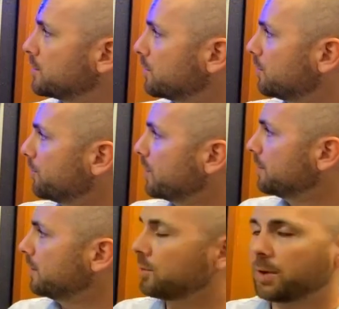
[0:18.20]
So in front
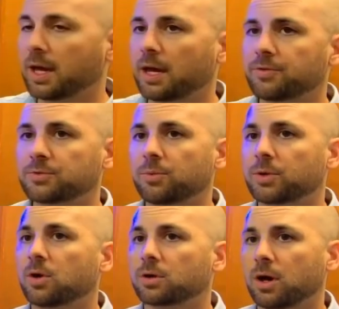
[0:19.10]
of me, what we have is
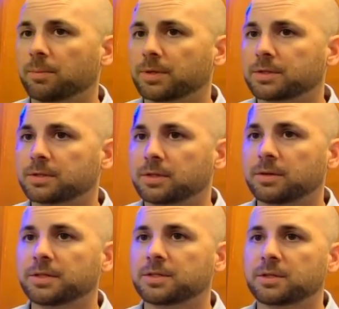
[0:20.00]
what we call Compass.
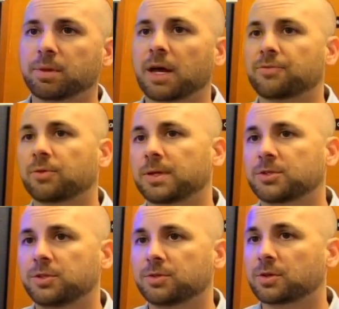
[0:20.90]
This is the platform
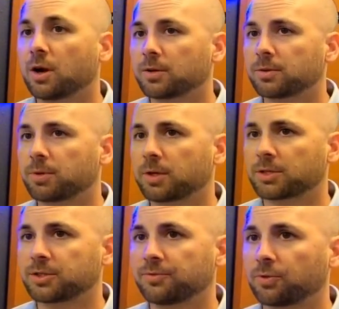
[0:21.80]
that's used on the
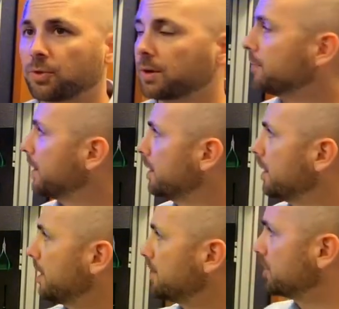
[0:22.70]
production floor.
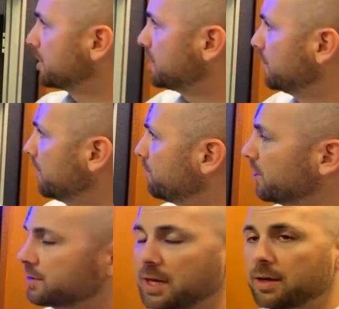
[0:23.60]
And as you can see,
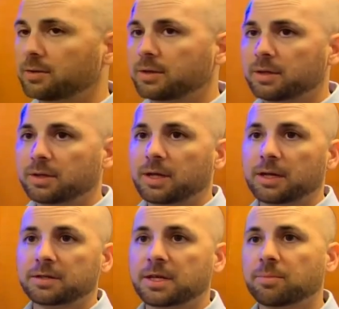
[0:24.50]
we've built out
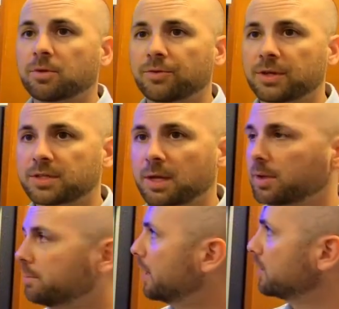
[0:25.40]
an example of an
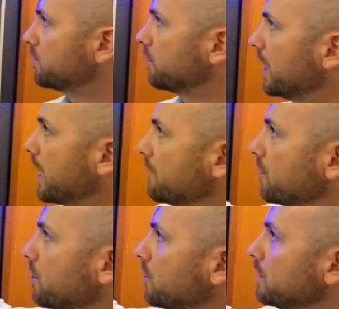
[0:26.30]
assembly bench where we
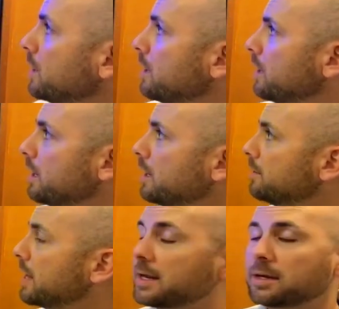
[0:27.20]
have our own
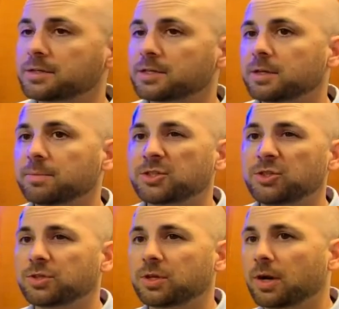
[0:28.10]
the Andon system
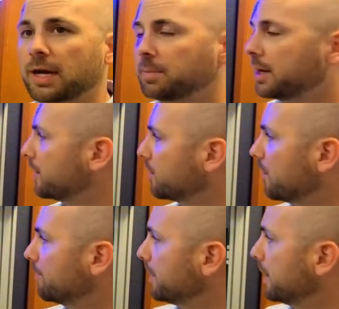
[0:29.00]
that's using our API
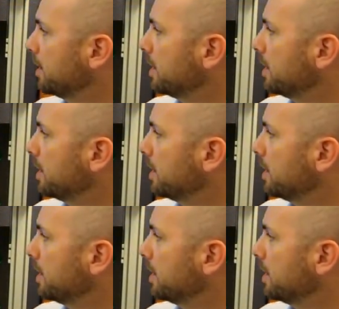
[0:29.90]
call.